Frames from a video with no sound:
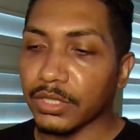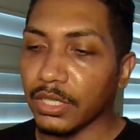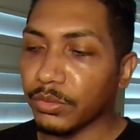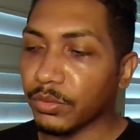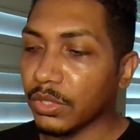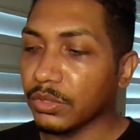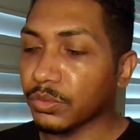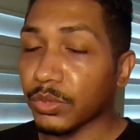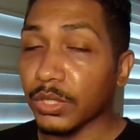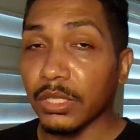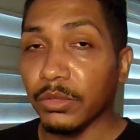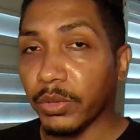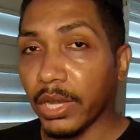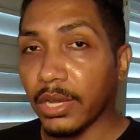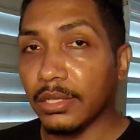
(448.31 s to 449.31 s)
It runs really
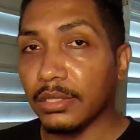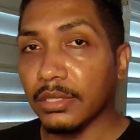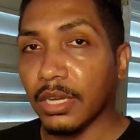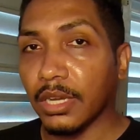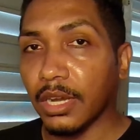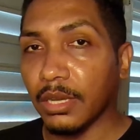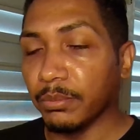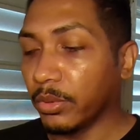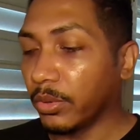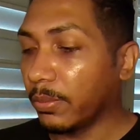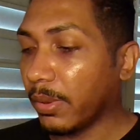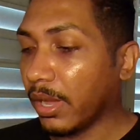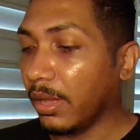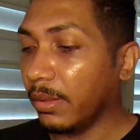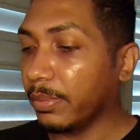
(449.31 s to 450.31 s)
well on
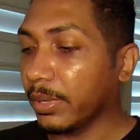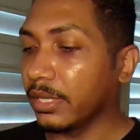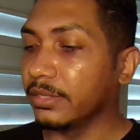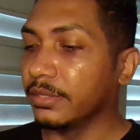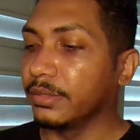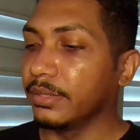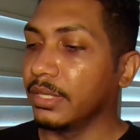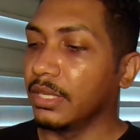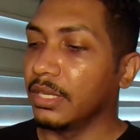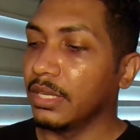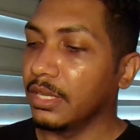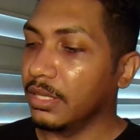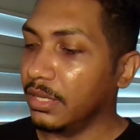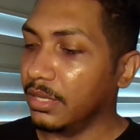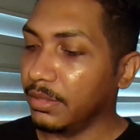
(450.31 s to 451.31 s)
mobile, but
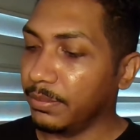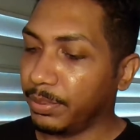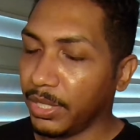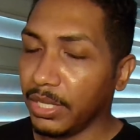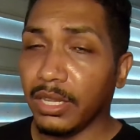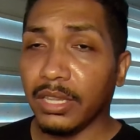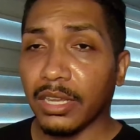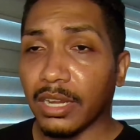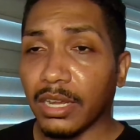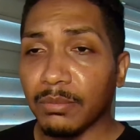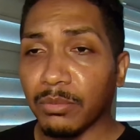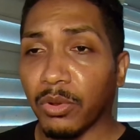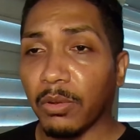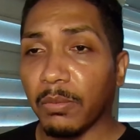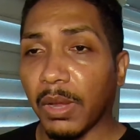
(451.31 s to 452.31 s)
playing it on
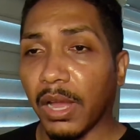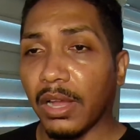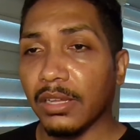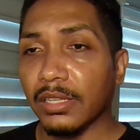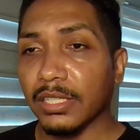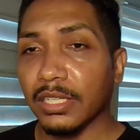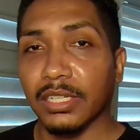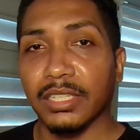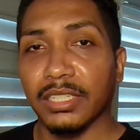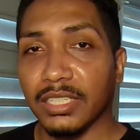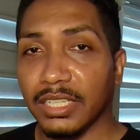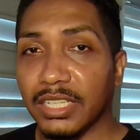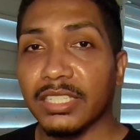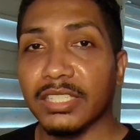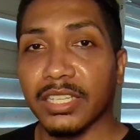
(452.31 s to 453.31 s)
mobile
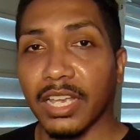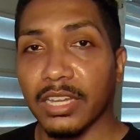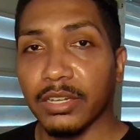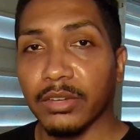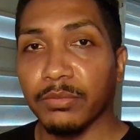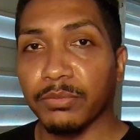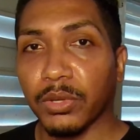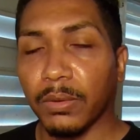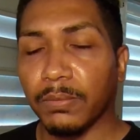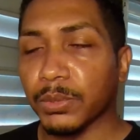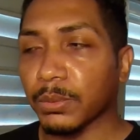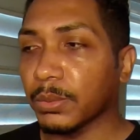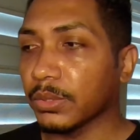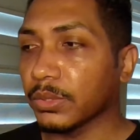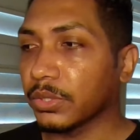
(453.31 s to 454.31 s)
is kind of
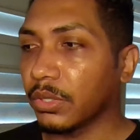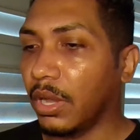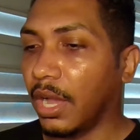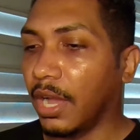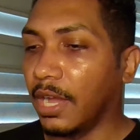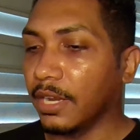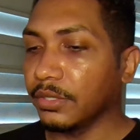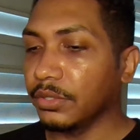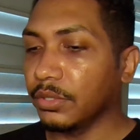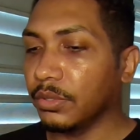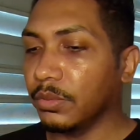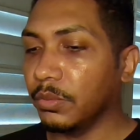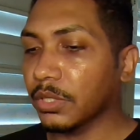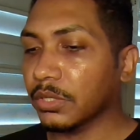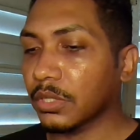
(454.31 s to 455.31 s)
uncomfortable. So I don't know
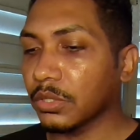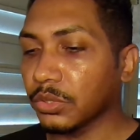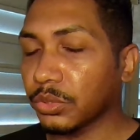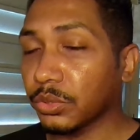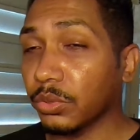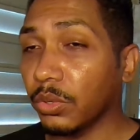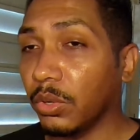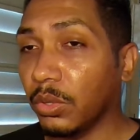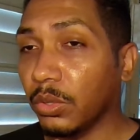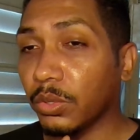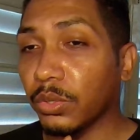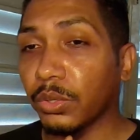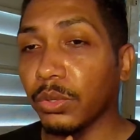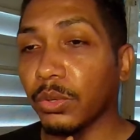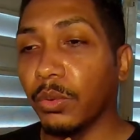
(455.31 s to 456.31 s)
what
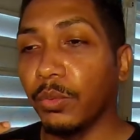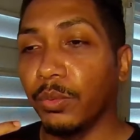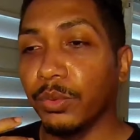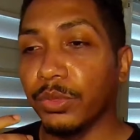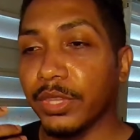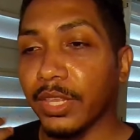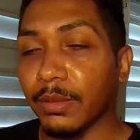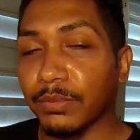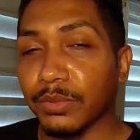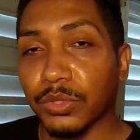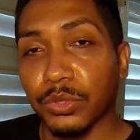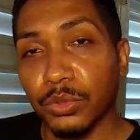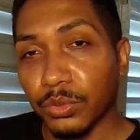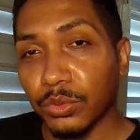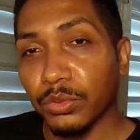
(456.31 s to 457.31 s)
controller would they
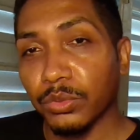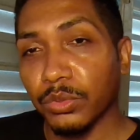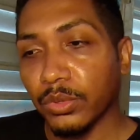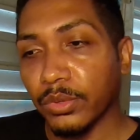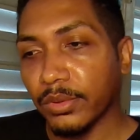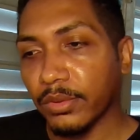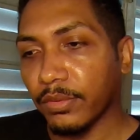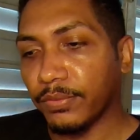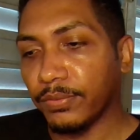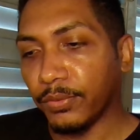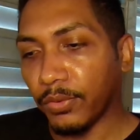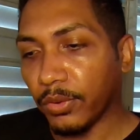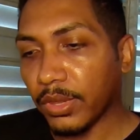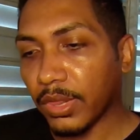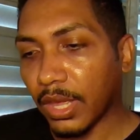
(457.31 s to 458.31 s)
do
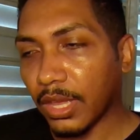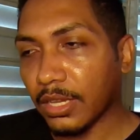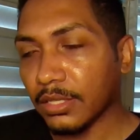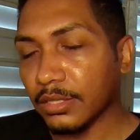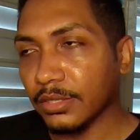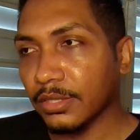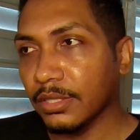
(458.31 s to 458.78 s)
for that.